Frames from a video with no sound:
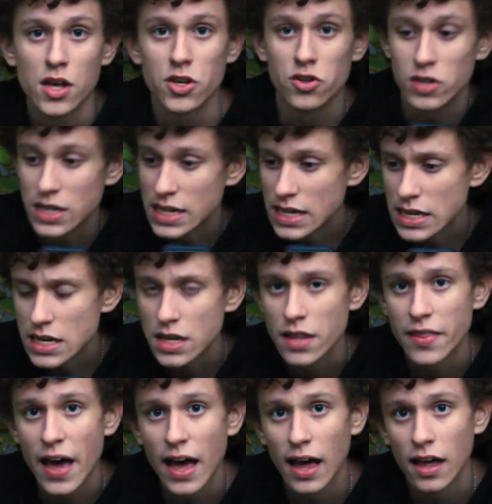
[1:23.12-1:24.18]
You need
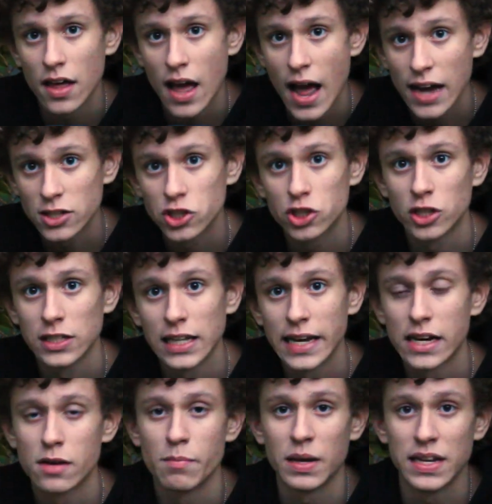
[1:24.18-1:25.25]
that extra
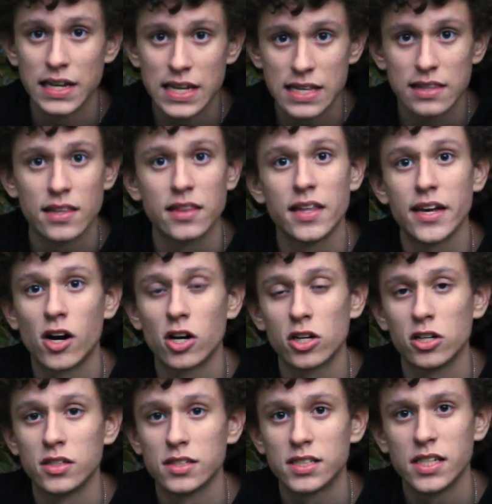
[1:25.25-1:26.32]
layer beneath that they
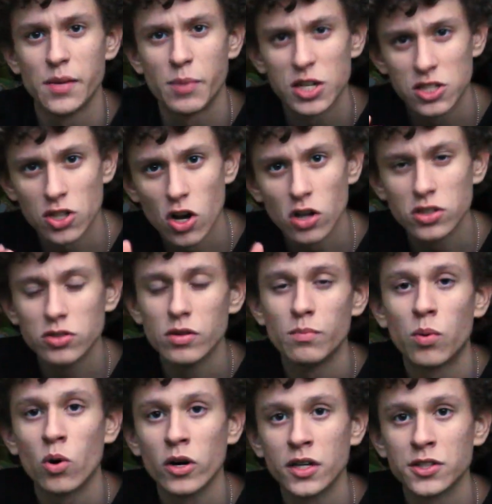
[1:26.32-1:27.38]
aren't going to see, but it's also
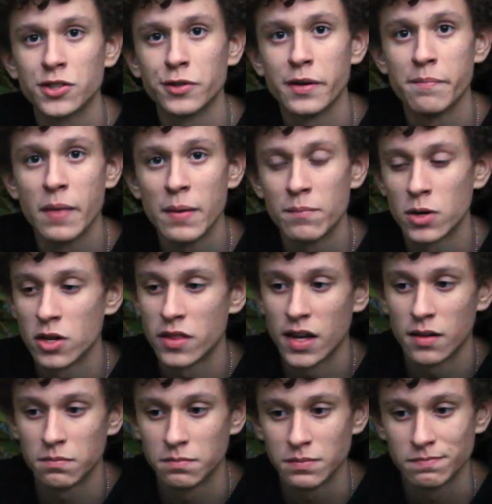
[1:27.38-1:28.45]
important to remember
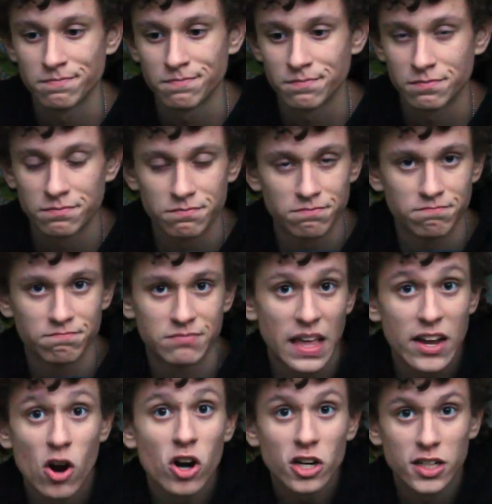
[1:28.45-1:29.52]
that
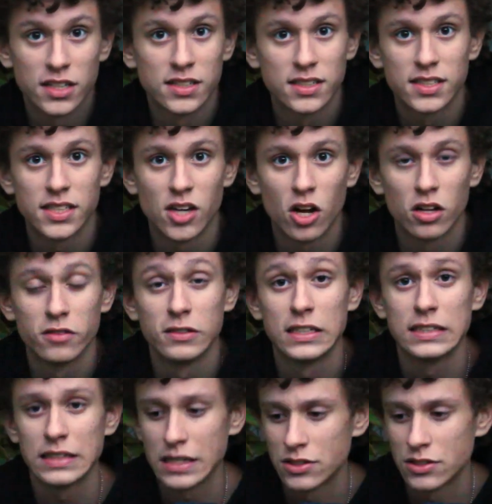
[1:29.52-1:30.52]
they aren't going to see all of it.